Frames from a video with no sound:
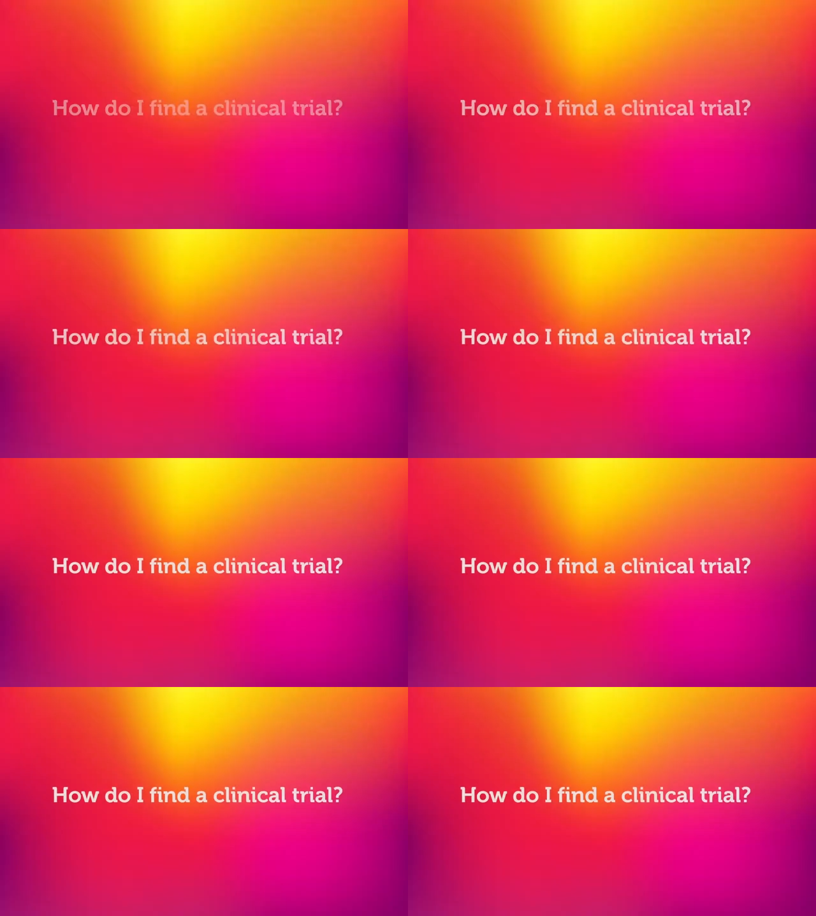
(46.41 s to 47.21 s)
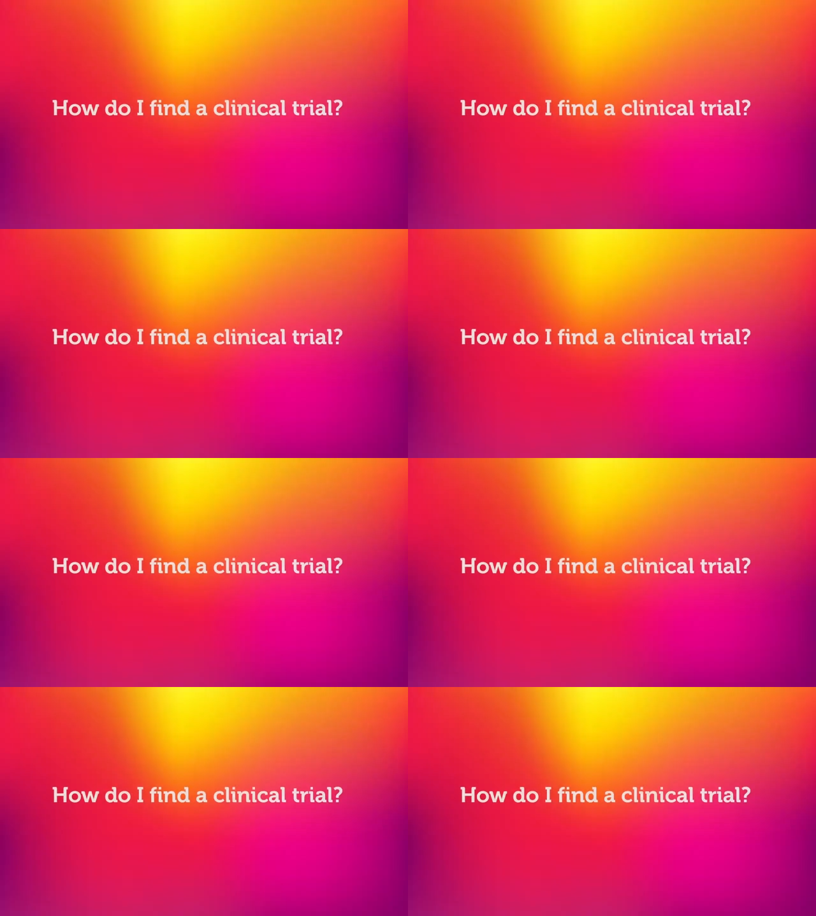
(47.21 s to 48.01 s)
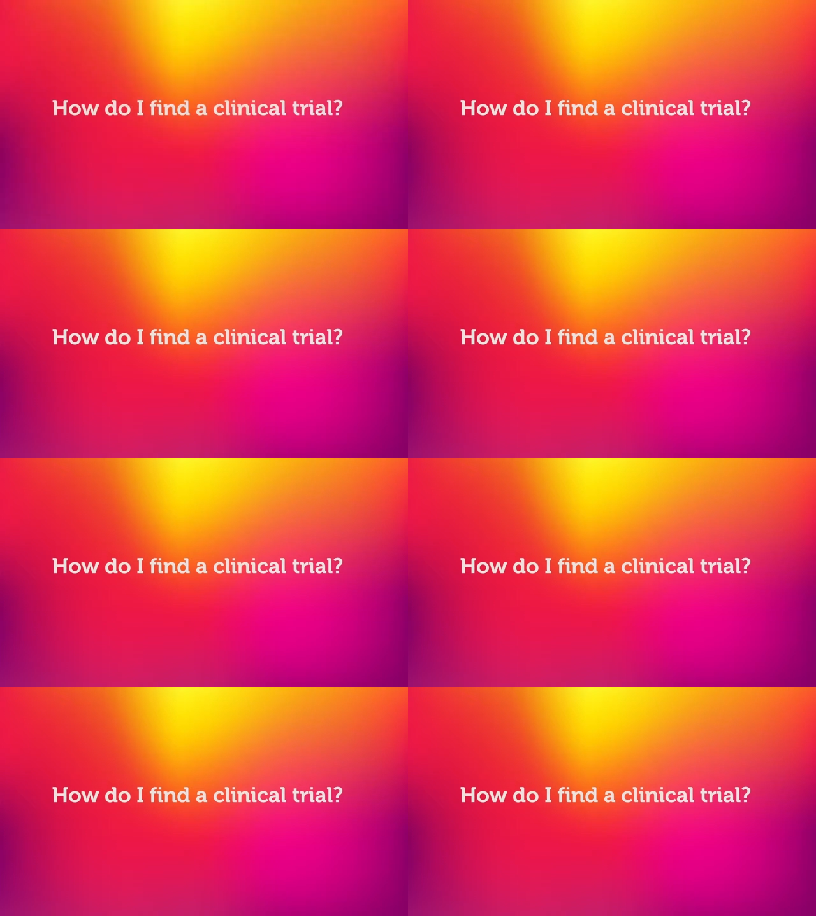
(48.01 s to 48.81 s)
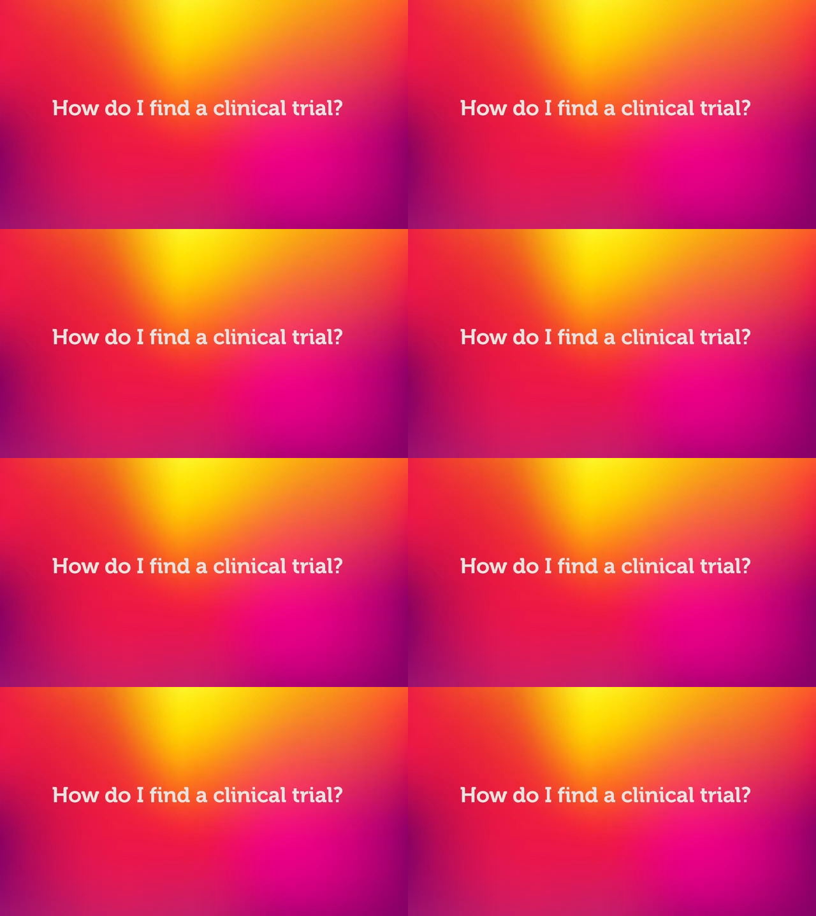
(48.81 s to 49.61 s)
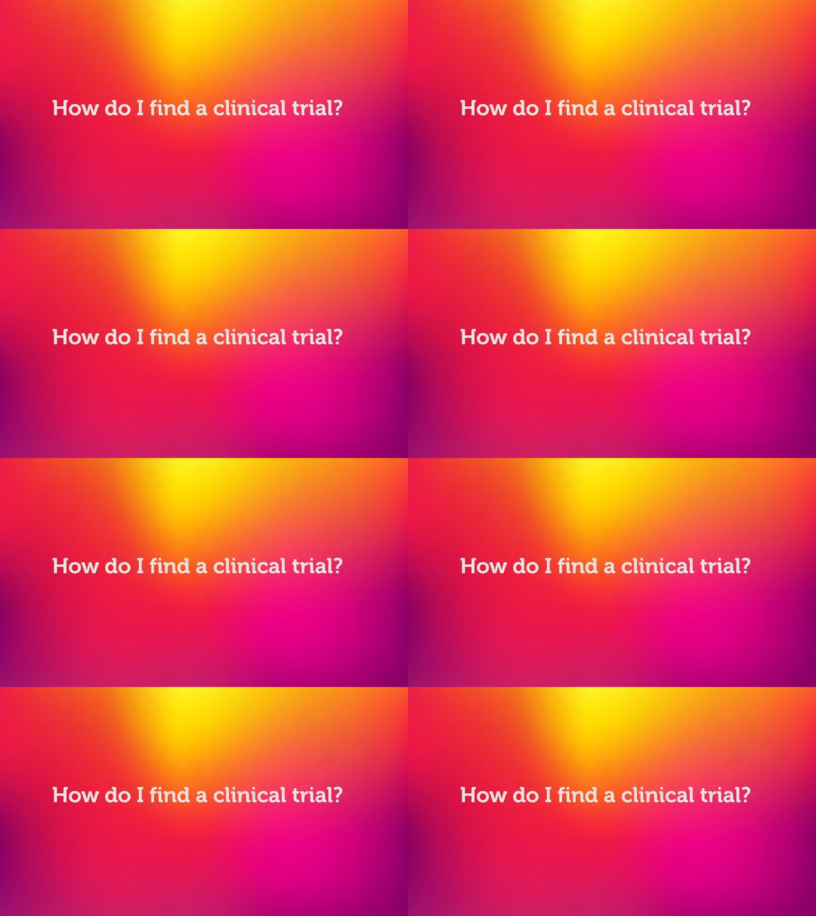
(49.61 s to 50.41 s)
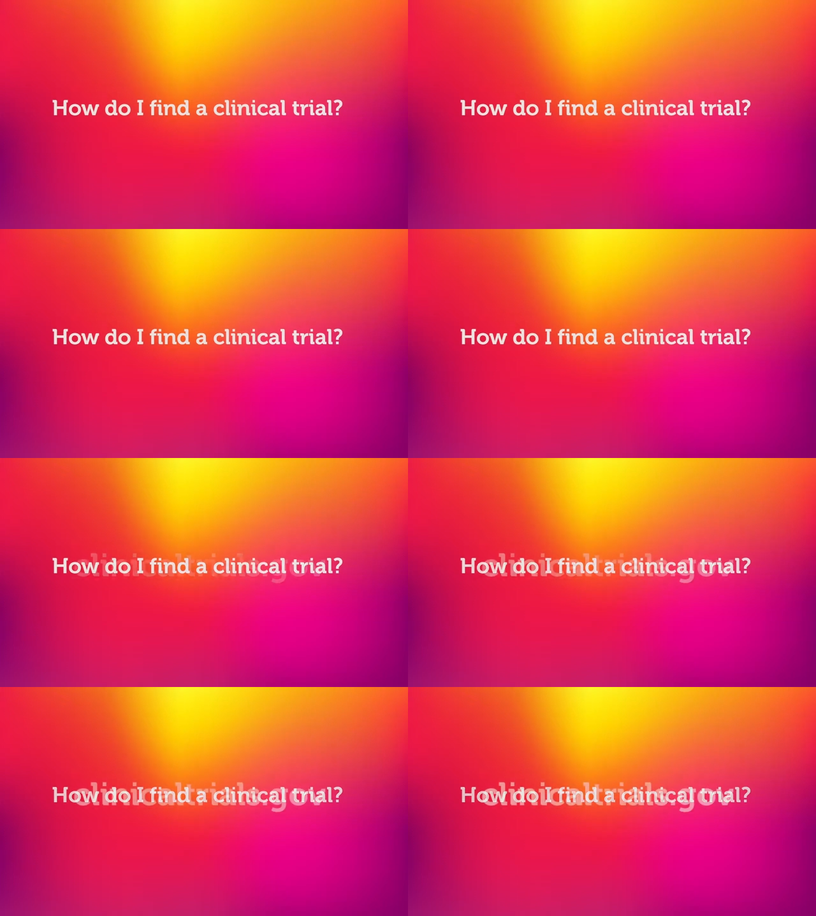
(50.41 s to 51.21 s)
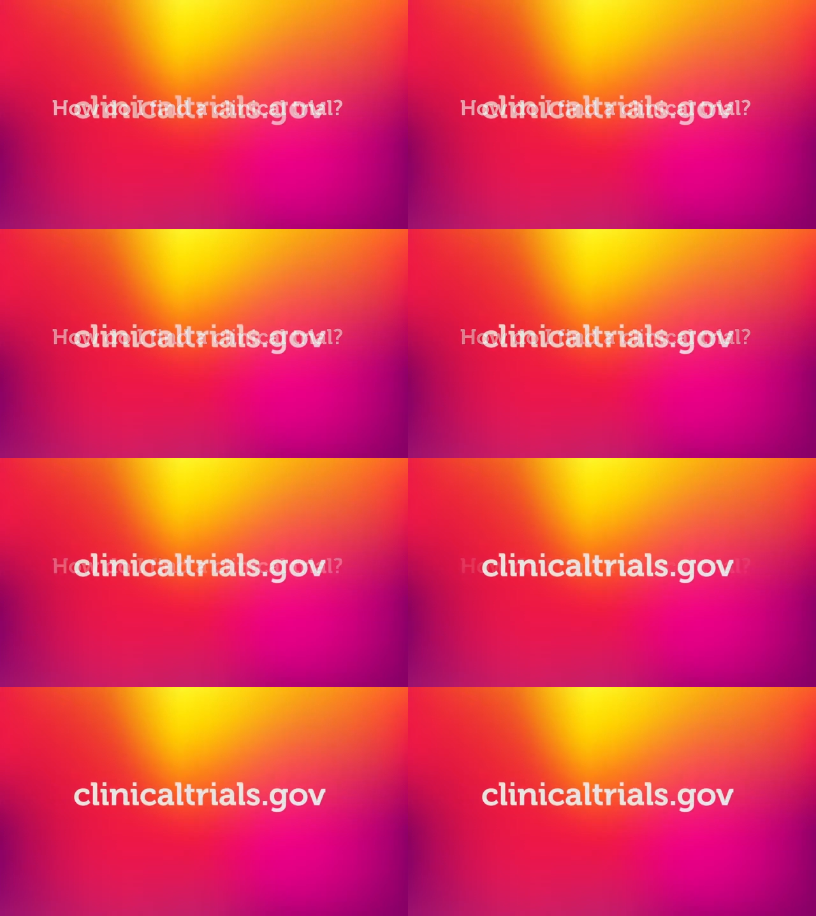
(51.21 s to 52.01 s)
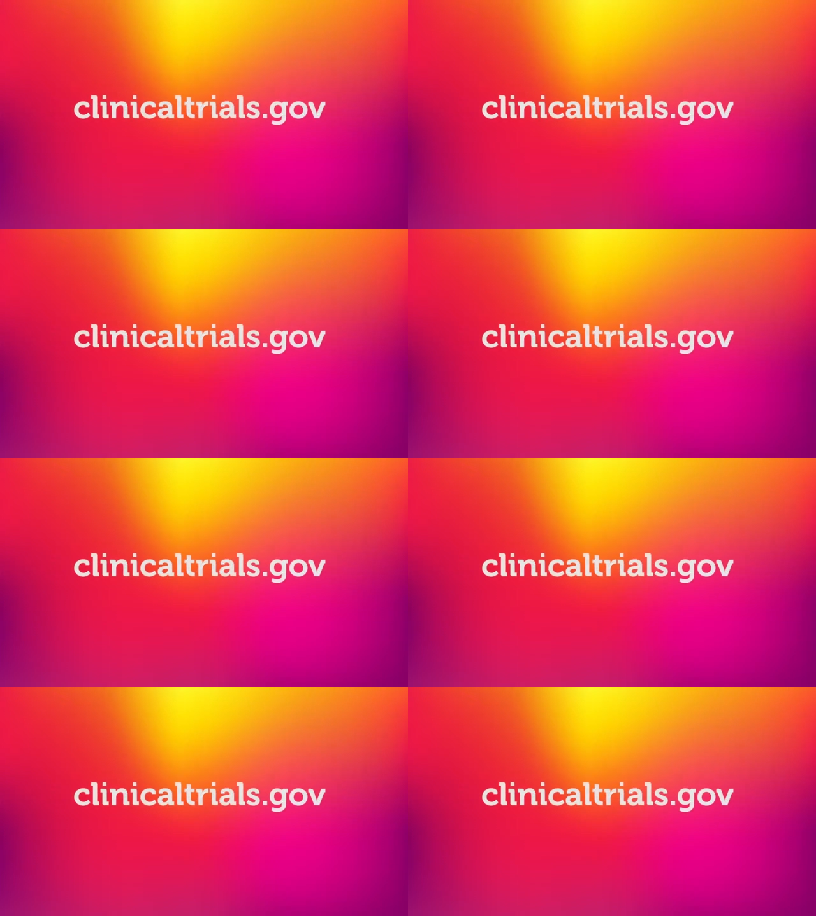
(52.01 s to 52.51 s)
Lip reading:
No face is visible, so there are no lips to read.